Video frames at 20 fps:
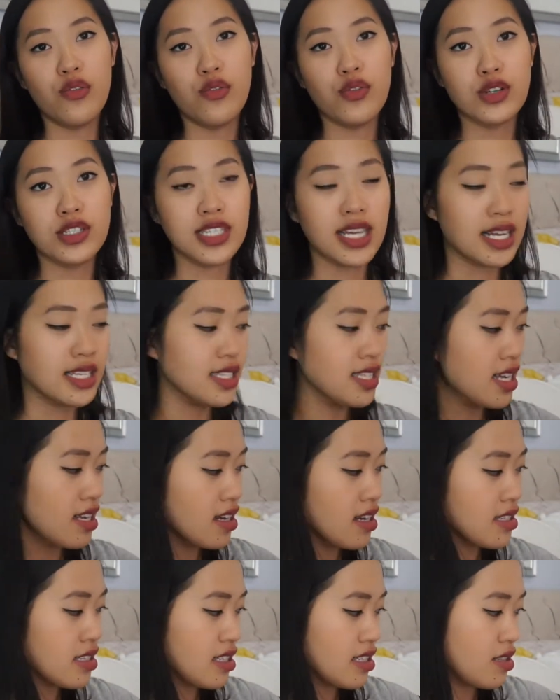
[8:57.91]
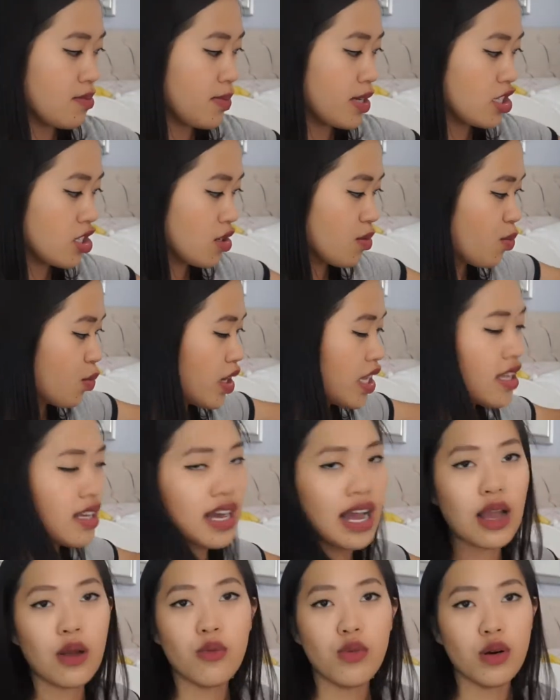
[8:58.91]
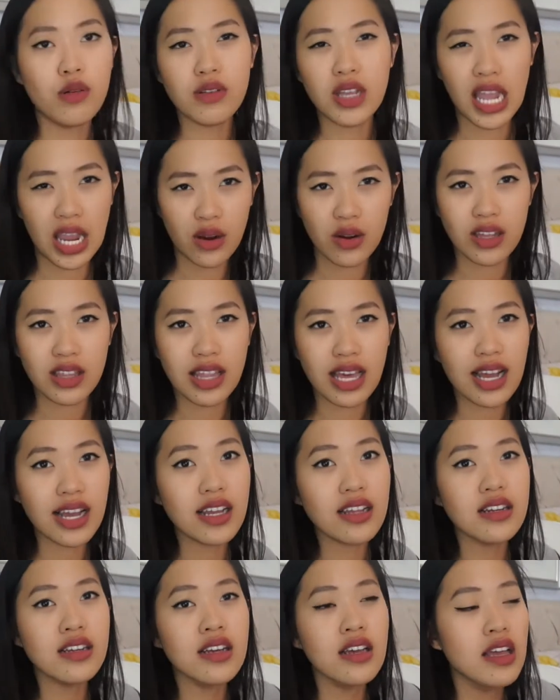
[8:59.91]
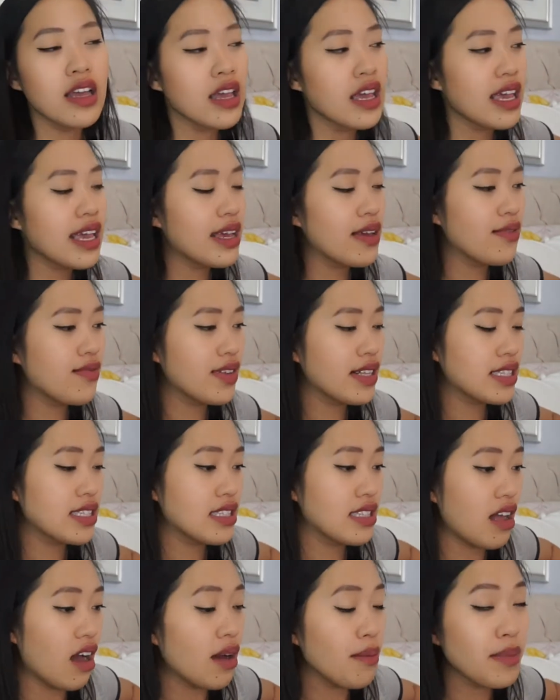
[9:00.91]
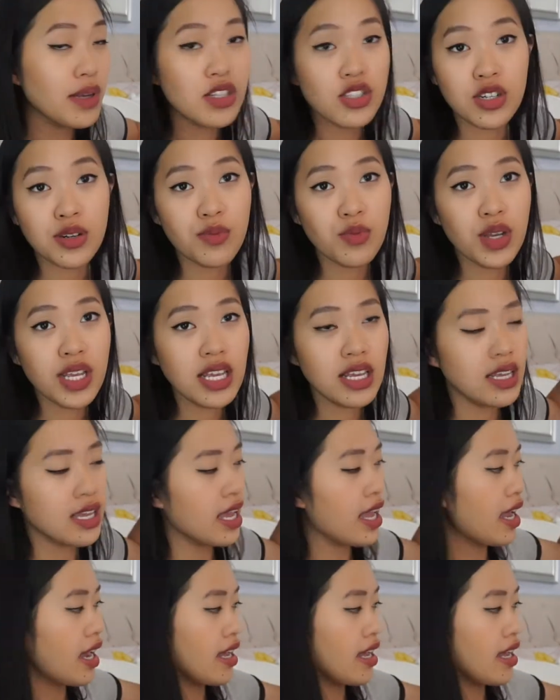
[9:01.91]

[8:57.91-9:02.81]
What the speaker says: for testing because it's midterm week. I won't carry that if it's not midterm week.